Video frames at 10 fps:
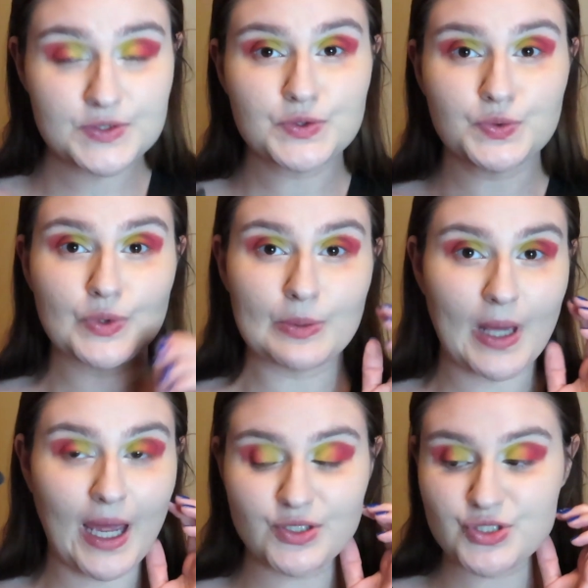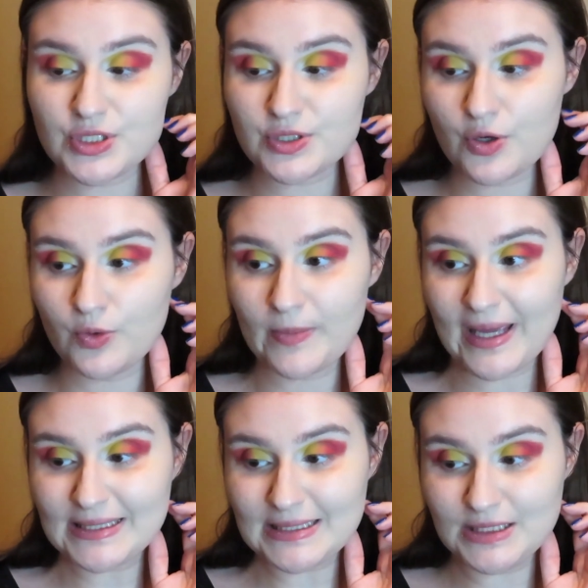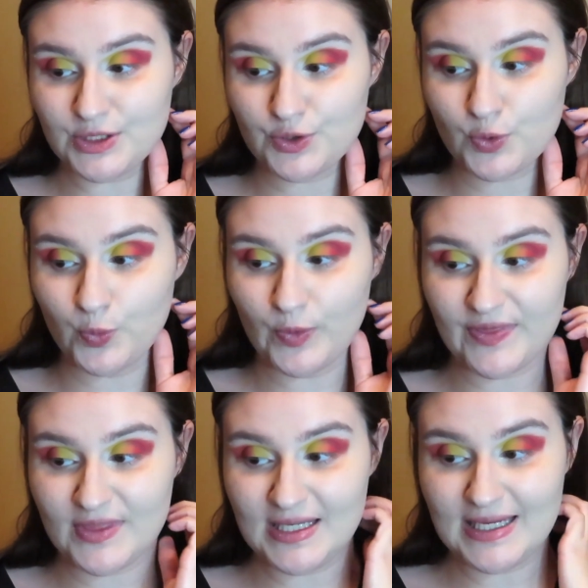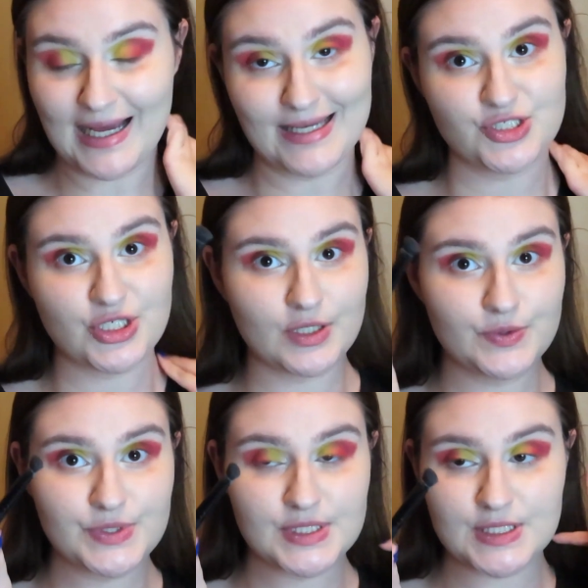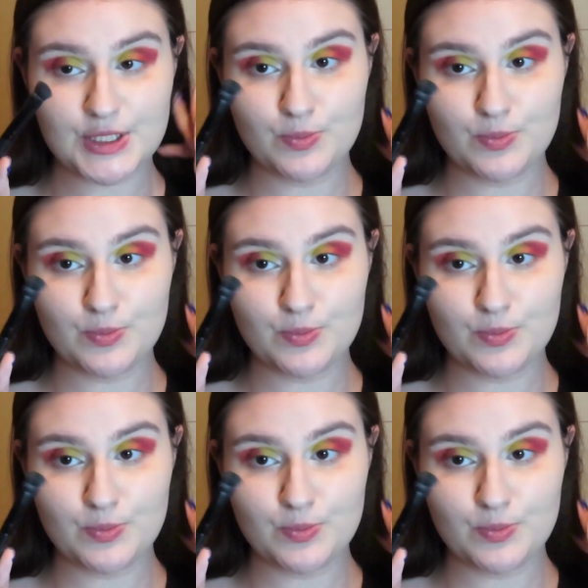So I'm actually going to go back in with the eyeshadow C